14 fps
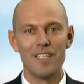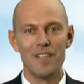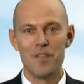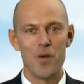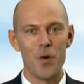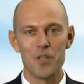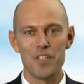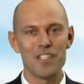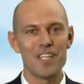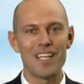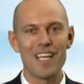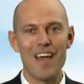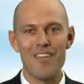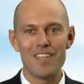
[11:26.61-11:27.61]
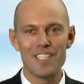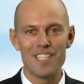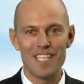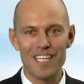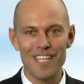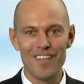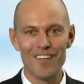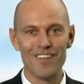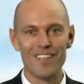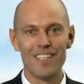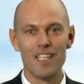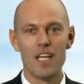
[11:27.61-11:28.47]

nor does it guarantee you